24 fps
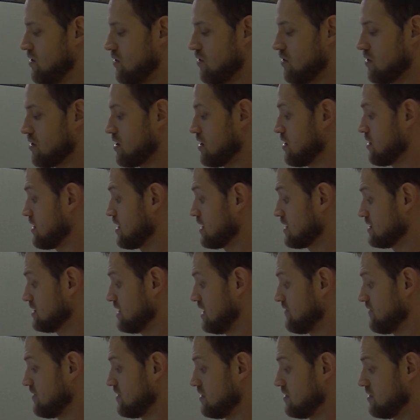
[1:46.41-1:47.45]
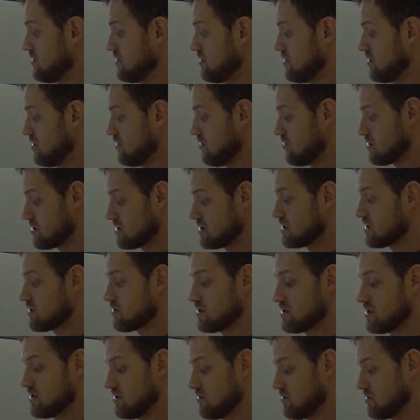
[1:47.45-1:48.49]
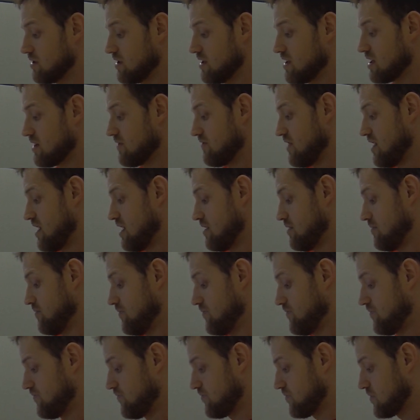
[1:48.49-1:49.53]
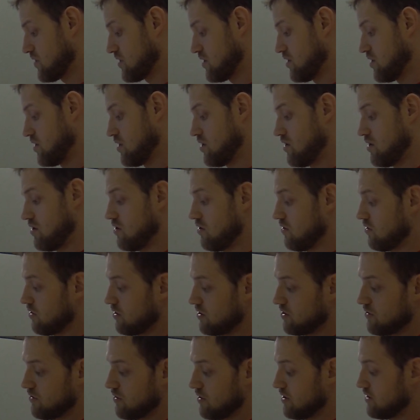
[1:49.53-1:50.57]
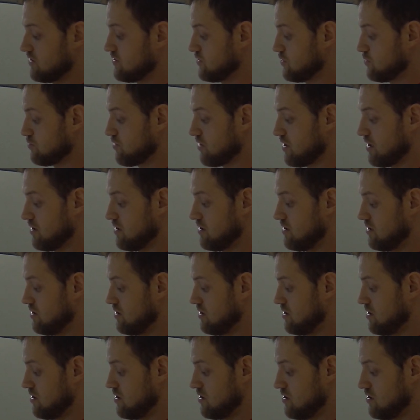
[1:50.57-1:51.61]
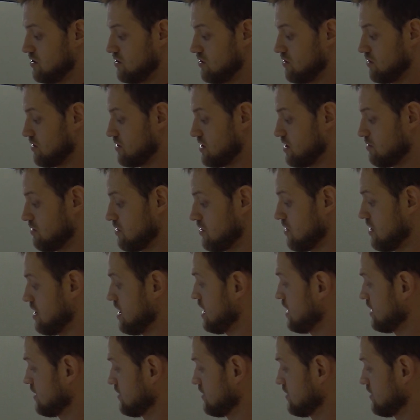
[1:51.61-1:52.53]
or an RX-7, or a Series 2 Delica van, or a Toyota Supra, or a WRX,